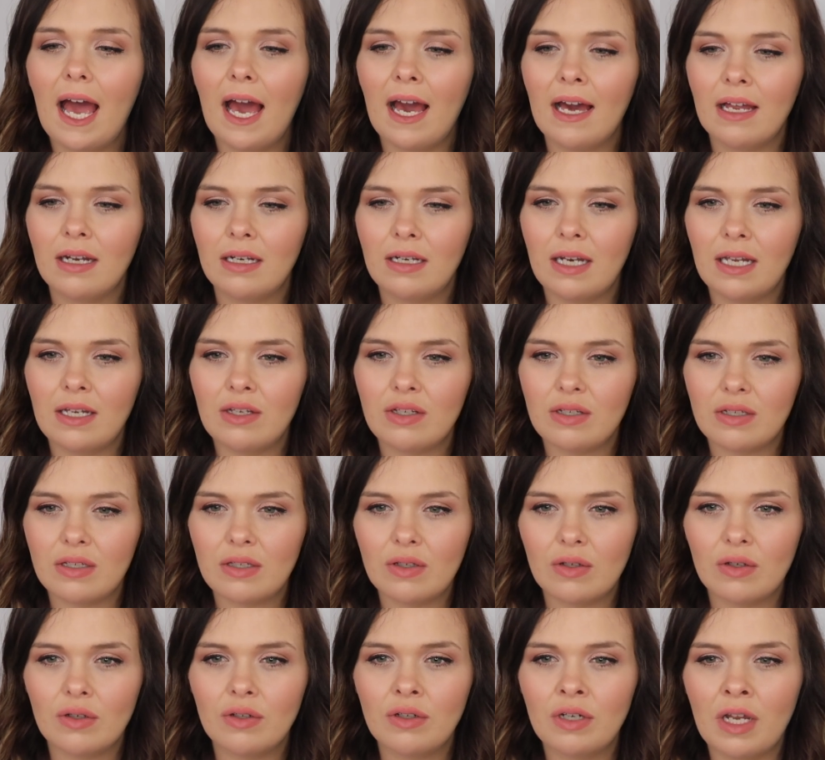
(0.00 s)
and I
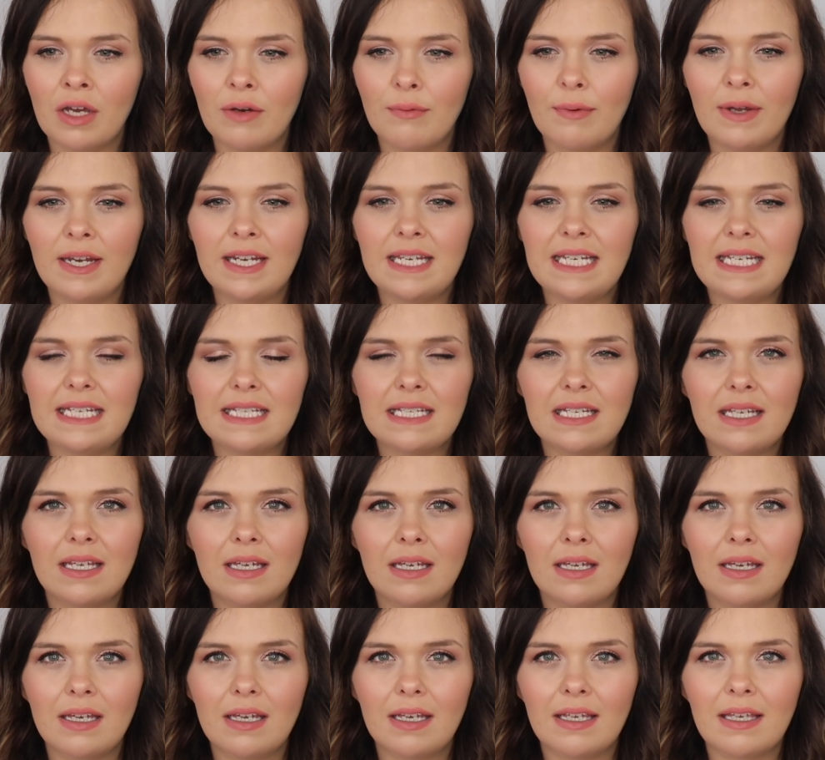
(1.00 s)
just thought, no, I need
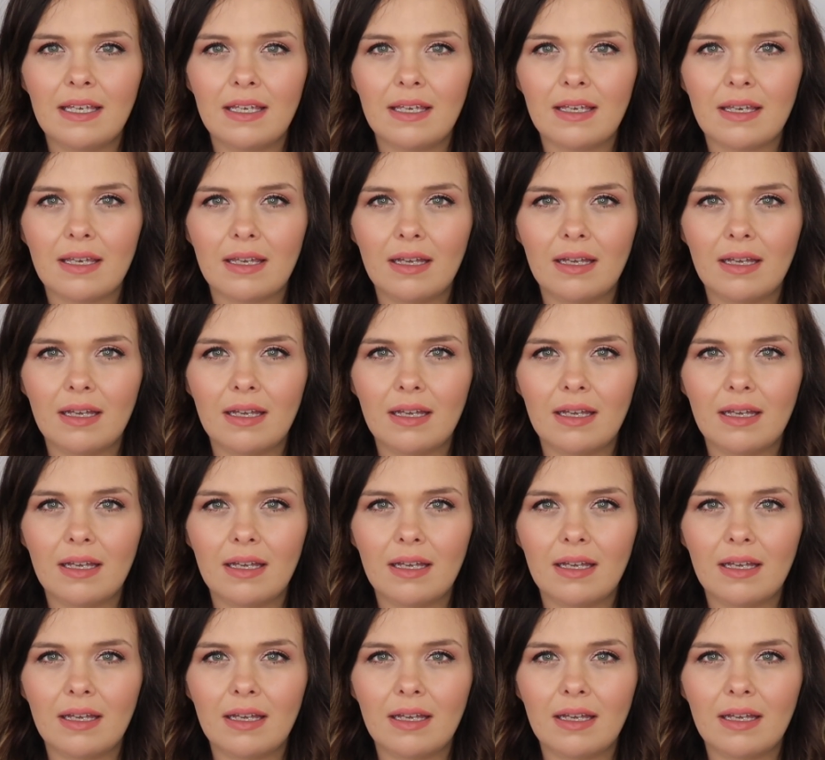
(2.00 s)
to